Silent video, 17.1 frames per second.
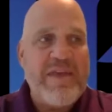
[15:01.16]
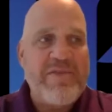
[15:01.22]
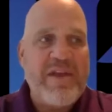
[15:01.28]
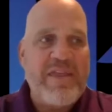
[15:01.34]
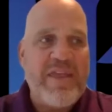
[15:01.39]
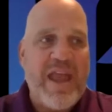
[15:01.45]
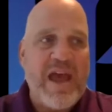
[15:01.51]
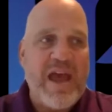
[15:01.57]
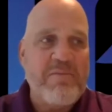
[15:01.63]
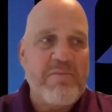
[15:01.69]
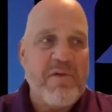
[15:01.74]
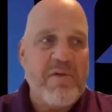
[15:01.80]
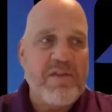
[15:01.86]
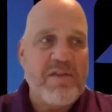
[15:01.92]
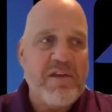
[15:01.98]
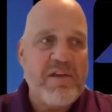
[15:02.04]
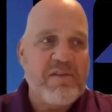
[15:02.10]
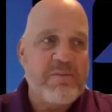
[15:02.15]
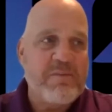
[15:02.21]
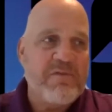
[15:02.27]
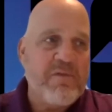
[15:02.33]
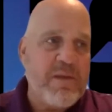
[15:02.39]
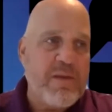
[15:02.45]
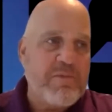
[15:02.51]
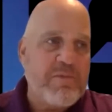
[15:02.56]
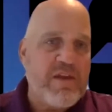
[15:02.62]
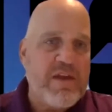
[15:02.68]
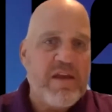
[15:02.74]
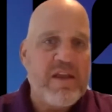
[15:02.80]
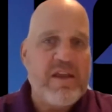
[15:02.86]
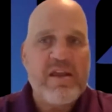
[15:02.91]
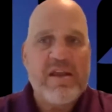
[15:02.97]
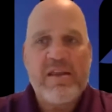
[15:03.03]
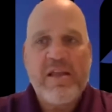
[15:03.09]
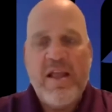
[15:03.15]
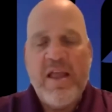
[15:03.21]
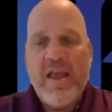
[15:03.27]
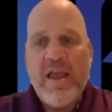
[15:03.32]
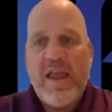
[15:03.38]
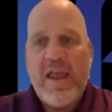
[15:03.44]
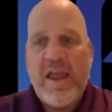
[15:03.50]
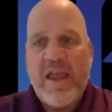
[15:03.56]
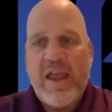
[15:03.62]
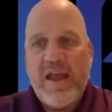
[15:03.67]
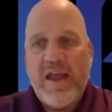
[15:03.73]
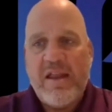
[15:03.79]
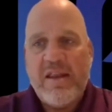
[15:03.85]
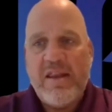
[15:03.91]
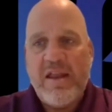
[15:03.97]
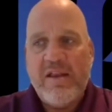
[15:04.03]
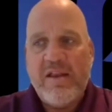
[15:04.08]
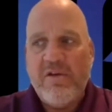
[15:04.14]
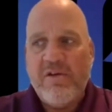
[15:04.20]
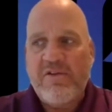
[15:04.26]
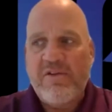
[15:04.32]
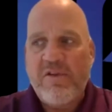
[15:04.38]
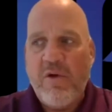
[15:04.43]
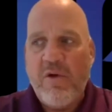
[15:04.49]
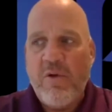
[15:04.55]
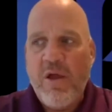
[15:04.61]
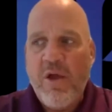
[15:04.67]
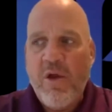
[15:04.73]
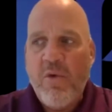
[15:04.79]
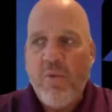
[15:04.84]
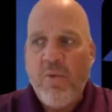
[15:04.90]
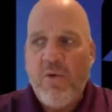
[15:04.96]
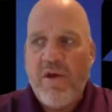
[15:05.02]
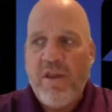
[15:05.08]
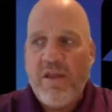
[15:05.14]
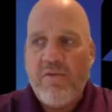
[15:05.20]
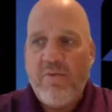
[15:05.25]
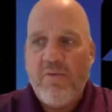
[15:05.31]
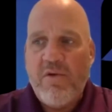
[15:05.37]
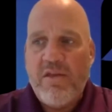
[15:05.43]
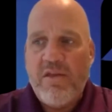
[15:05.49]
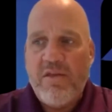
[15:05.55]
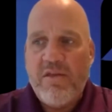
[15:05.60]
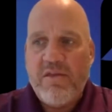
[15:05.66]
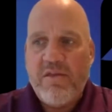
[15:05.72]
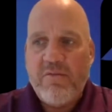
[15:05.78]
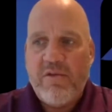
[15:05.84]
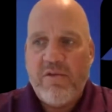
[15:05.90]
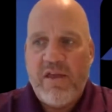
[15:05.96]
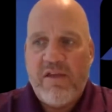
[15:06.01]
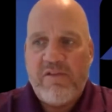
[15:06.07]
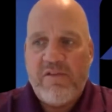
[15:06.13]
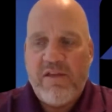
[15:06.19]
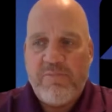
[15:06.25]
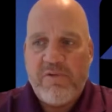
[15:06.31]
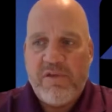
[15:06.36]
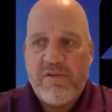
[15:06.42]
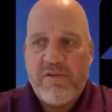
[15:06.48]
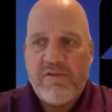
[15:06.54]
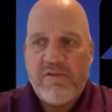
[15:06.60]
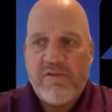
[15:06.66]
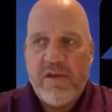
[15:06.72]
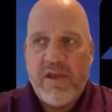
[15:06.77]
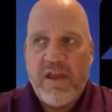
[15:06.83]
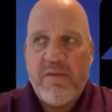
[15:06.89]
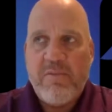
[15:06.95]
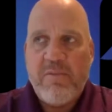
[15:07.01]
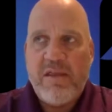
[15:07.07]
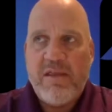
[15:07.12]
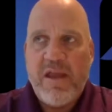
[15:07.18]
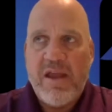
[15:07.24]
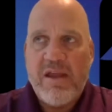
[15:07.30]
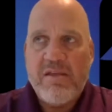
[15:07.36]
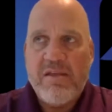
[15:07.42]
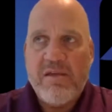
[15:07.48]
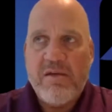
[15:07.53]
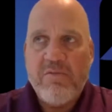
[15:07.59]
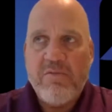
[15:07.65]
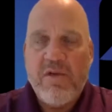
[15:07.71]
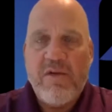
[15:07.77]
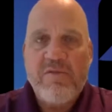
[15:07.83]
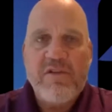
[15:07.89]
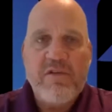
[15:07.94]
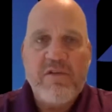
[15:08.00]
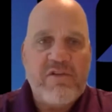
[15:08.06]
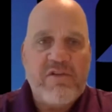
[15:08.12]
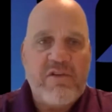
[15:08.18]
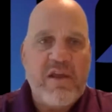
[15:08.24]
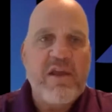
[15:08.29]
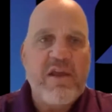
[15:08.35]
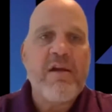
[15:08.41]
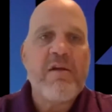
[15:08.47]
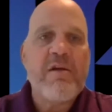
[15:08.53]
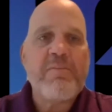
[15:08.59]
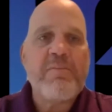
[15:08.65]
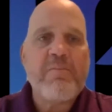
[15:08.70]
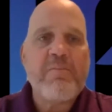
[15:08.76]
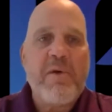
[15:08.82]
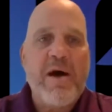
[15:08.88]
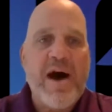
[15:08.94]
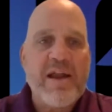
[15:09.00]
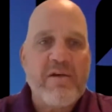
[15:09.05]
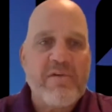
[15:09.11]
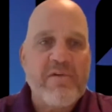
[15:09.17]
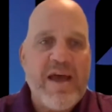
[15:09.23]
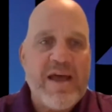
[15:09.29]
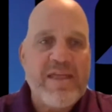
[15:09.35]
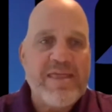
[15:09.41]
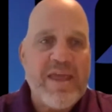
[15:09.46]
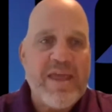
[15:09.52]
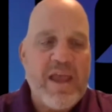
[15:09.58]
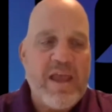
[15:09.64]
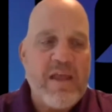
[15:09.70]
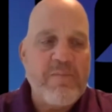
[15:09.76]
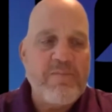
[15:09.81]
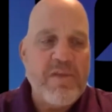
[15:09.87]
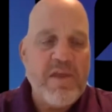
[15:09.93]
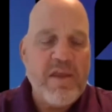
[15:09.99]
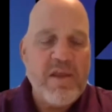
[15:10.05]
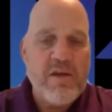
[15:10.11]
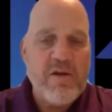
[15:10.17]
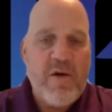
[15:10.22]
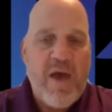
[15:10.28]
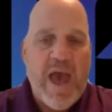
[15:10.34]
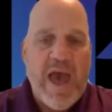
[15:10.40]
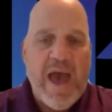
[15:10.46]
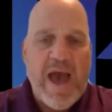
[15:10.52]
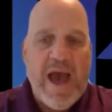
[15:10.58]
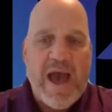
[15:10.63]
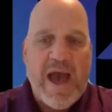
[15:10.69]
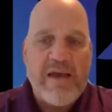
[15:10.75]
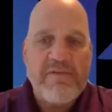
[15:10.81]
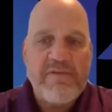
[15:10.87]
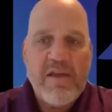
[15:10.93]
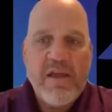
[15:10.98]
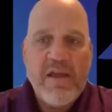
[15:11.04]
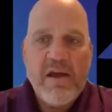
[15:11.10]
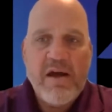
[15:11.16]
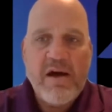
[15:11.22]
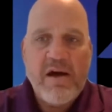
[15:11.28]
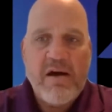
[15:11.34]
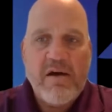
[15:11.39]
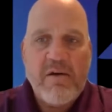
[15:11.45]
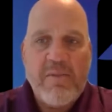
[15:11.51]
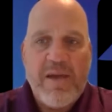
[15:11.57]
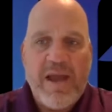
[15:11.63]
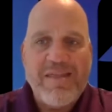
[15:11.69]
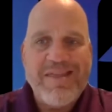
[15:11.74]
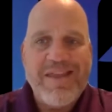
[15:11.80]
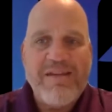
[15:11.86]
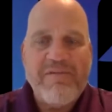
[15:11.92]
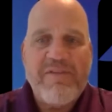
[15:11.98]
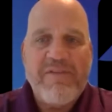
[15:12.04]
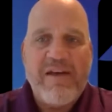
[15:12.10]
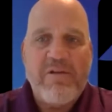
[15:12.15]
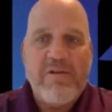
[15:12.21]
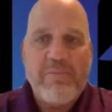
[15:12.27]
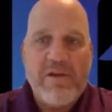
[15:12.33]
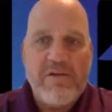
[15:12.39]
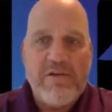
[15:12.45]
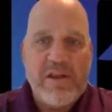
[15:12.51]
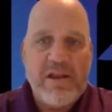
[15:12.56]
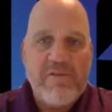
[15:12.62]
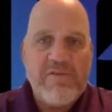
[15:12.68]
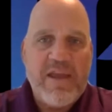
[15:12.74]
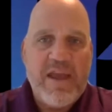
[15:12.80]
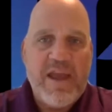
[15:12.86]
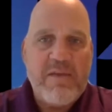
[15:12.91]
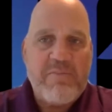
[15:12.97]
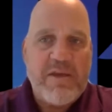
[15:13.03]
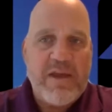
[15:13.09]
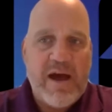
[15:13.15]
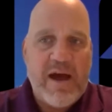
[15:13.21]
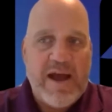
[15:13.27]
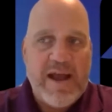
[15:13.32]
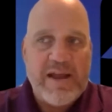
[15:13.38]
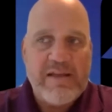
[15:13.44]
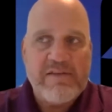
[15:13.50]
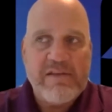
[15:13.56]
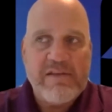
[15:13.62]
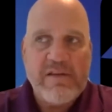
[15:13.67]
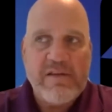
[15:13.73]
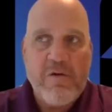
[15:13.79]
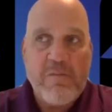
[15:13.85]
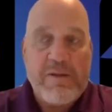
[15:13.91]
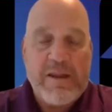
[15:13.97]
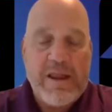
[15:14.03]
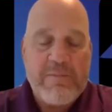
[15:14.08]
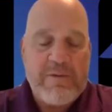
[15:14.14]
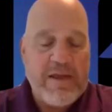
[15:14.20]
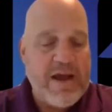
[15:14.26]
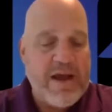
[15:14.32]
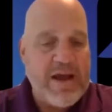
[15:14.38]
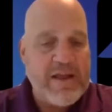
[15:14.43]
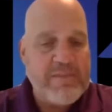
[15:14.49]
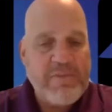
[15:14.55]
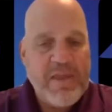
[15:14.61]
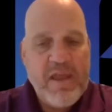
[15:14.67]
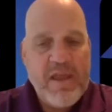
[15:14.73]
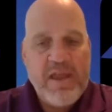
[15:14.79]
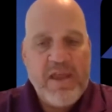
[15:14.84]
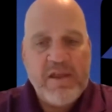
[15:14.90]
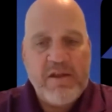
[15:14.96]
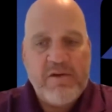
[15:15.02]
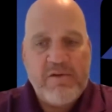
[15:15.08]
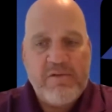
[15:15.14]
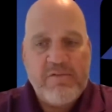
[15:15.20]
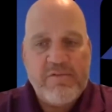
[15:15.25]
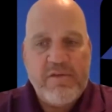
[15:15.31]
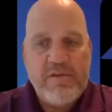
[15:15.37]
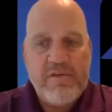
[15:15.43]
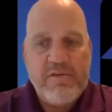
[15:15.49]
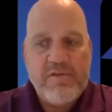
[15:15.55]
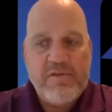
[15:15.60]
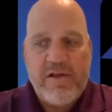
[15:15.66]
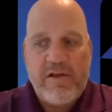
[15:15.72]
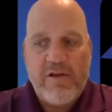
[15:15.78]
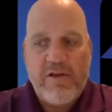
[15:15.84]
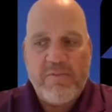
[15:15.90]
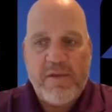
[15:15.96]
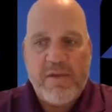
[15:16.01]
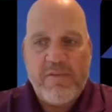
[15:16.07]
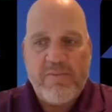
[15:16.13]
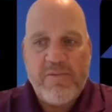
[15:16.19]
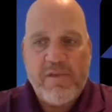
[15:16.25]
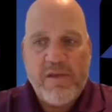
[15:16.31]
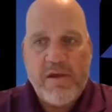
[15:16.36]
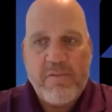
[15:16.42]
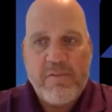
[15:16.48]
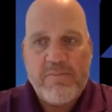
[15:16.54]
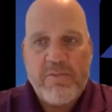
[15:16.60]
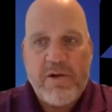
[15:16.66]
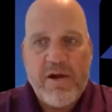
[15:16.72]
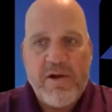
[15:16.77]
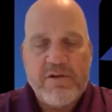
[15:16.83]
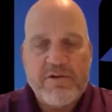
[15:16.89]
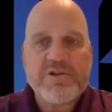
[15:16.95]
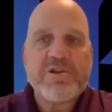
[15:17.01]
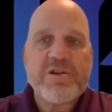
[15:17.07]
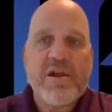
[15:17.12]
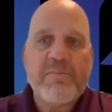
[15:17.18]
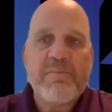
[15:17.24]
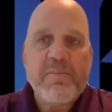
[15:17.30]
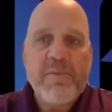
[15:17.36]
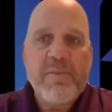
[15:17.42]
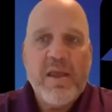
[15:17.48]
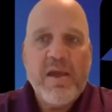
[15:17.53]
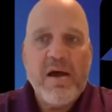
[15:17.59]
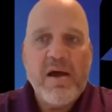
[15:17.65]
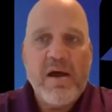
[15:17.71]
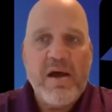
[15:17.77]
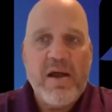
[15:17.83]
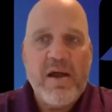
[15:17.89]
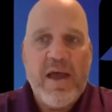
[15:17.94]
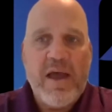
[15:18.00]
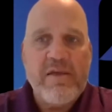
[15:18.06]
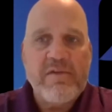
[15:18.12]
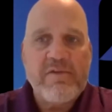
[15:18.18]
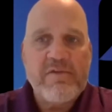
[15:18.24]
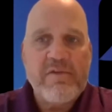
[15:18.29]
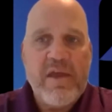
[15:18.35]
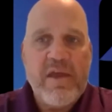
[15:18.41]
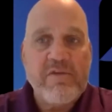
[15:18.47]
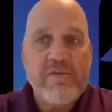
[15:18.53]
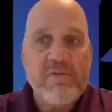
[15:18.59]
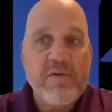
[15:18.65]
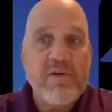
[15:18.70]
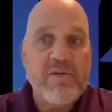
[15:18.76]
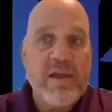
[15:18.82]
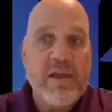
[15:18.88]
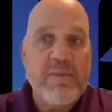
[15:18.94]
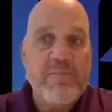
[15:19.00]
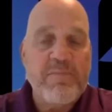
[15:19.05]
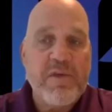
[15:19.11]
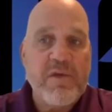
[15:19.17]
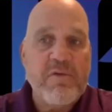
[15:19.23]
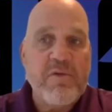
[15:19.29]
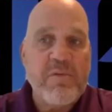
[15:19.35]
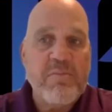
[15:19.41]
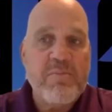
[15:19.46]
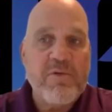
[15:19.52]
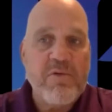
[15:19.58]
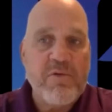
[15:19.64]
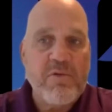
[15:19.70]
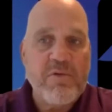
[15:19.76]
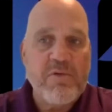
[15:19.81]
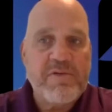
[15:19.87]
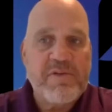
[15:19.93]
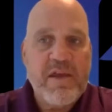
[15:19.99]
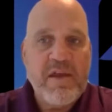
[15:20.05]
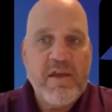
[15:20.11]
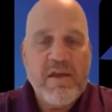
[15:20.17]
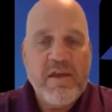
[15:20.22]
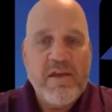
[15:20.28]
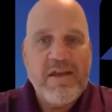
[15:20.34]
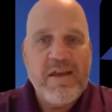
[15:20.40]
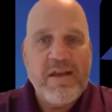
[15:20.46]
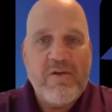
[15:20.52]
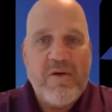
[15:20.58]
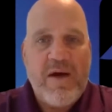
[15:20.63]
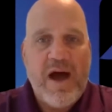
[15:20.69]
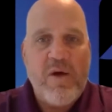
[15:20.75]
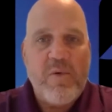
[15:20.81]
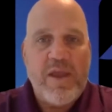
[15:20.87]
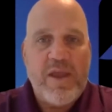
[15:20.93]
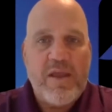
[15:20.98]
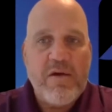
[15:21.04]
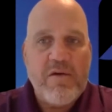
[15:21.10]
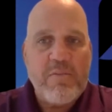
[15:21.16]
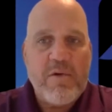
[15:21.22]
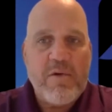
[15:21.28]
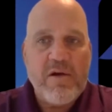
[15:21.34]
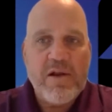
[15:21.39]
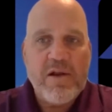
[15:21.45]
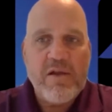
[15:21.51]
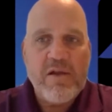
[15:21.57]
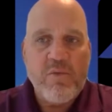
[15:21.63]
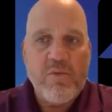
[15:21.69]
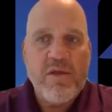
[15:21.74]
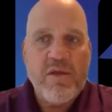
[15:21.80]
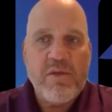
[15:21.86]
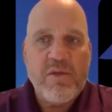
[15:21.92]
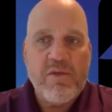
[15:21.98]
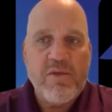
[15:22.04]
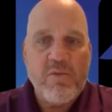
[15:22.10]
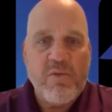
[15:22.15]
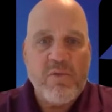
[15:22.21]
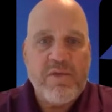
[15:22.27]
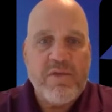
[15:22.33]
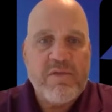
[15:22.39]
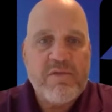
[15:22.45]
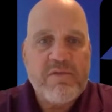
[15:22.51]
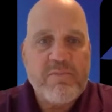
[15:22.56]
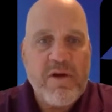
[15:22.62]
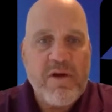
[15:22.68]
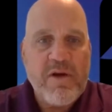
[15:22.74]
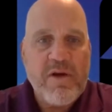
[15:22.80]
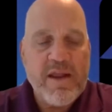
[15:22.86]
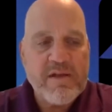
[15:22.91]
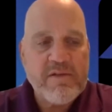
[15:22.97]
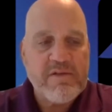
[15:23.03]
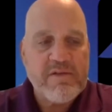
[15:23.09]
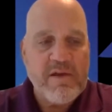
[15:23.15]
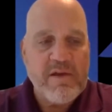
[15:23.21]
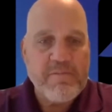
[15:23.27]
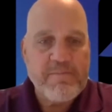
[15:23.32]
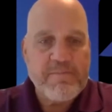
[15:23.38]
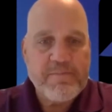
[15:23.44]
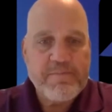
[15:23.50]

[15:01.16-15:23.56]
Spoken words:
then they had a monthly subscription, and you know, so what the relationship with Extreme and the revenue share model that they, you know, have, and the availability of the APIs and open API, you know, development partnership has really, you know, improved, you know, how we go to market with this product. So.